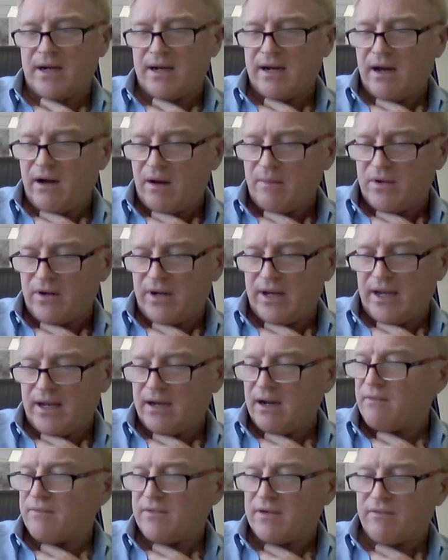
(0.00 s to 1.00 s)
But now I'm doing
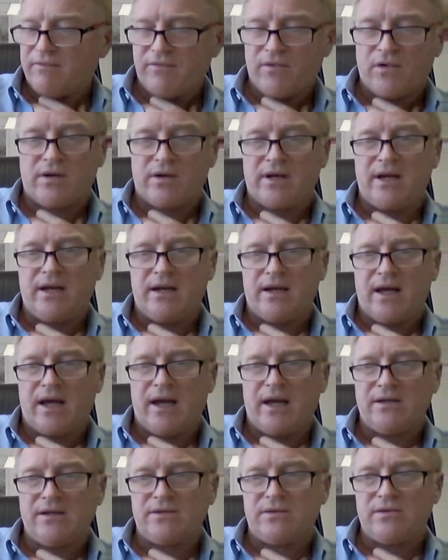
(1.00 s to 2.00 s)
it after fourteen
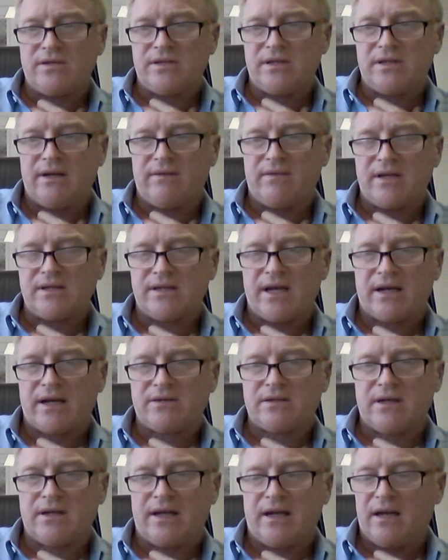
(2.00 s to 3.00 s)
days to see if there's
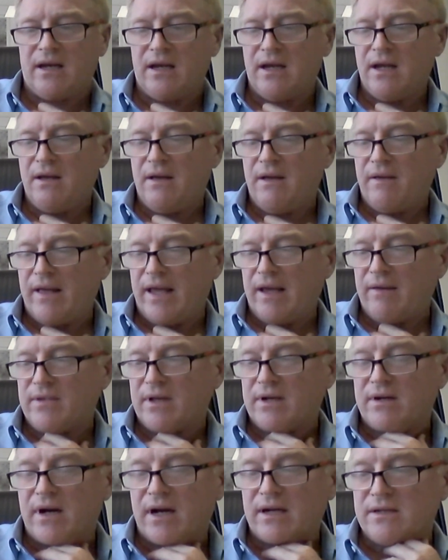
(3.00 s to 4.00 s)
actually, if
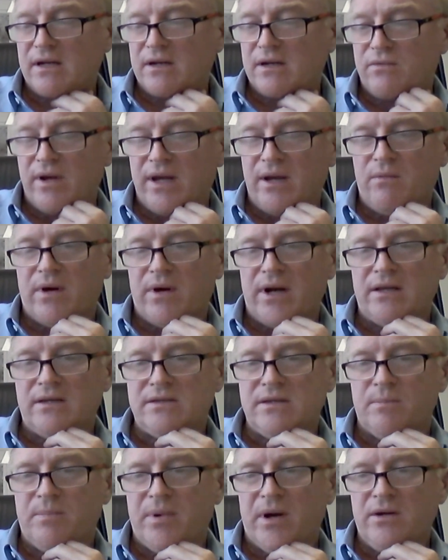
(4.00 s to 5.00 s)
the drugs are doing what
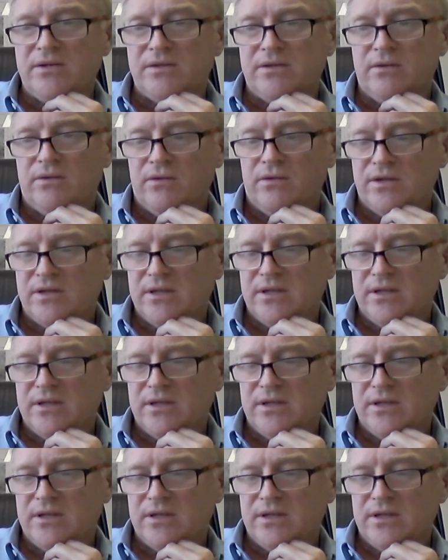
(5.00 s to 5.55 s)
it's supposed to do.